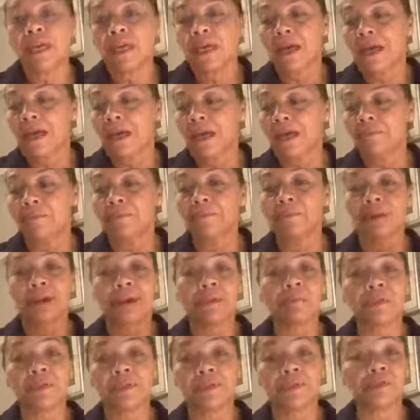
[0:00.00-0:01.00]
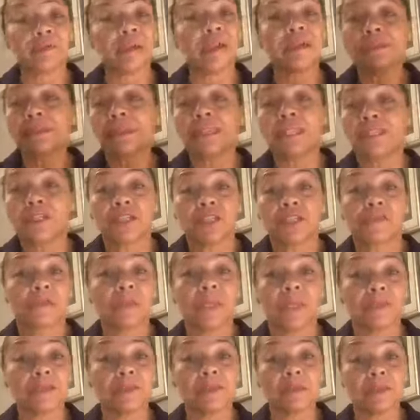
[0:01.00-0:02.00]
perhaps because they're elderly, just
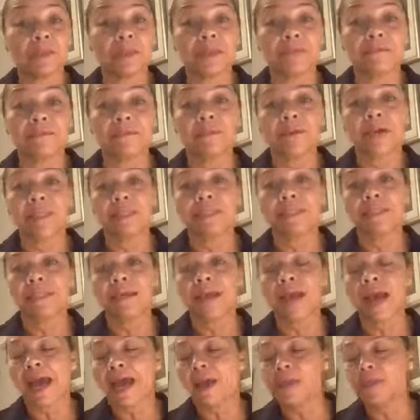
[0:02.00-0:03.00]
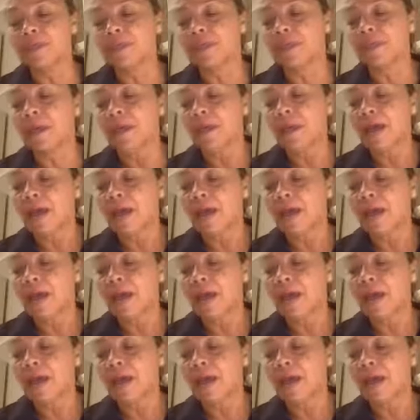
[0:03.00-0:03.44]
because they're confined to the house.